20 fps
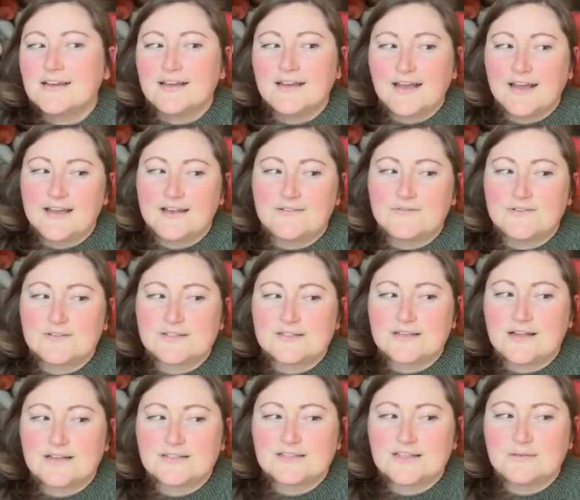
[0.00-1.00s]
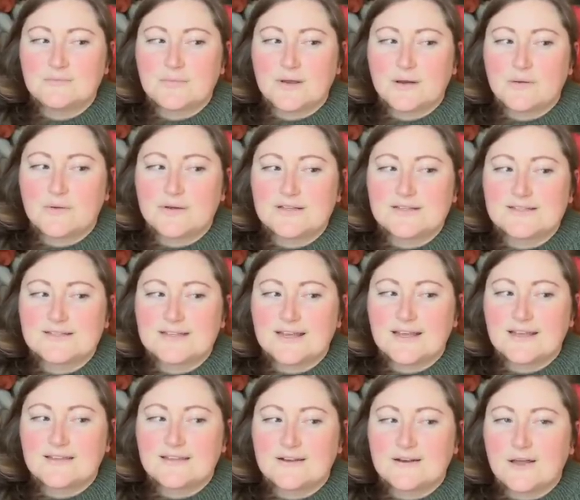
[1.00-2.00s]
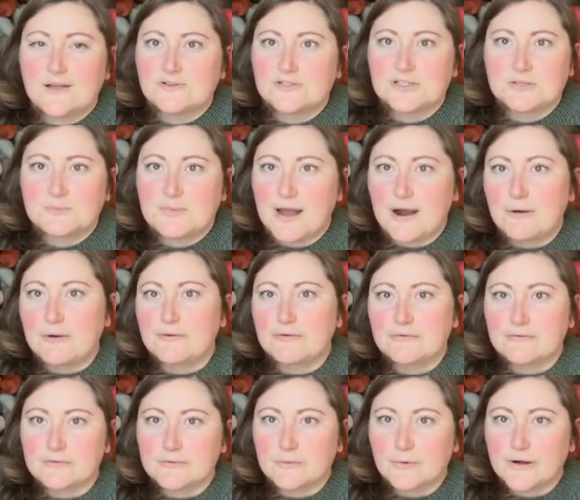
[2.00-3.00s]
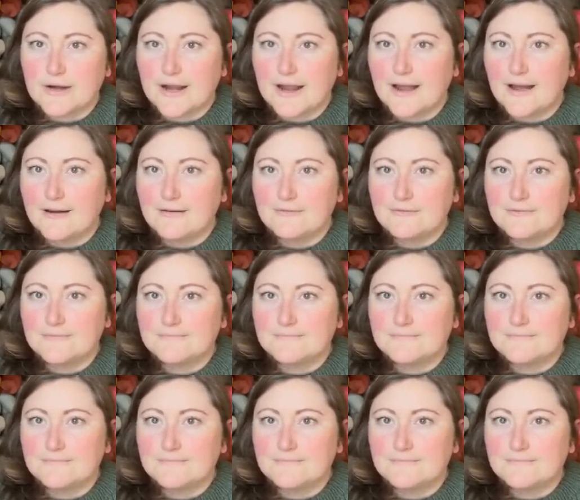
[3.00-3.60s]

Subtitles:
And if it's not done by Wednesday, then I'll just power through with what I have.